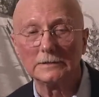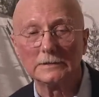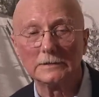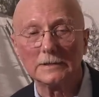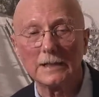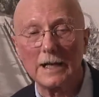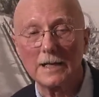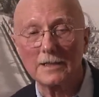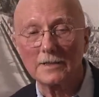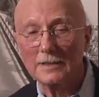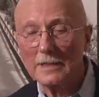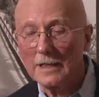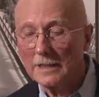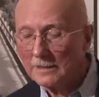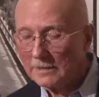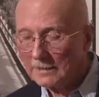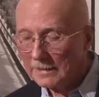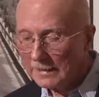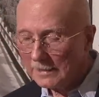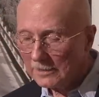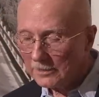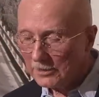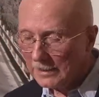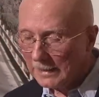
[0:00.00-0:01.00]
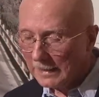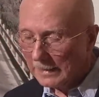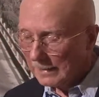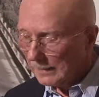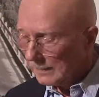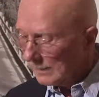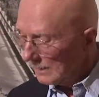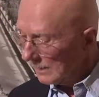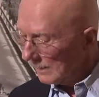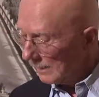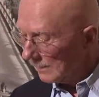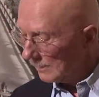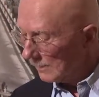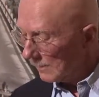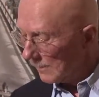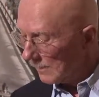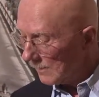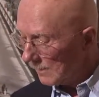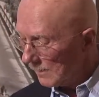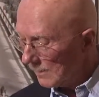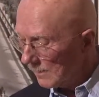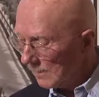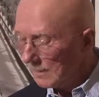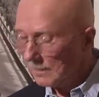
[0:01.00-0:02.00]
last ice age, and there
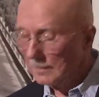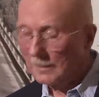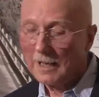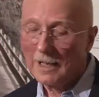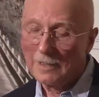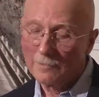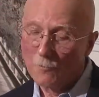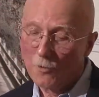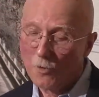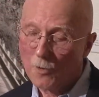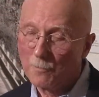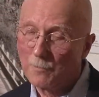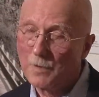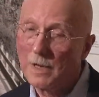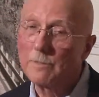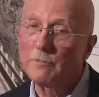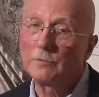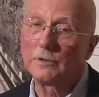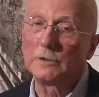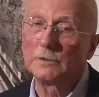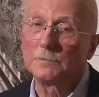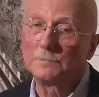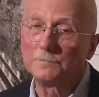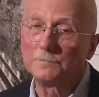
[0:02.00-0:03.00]
are a lot more people.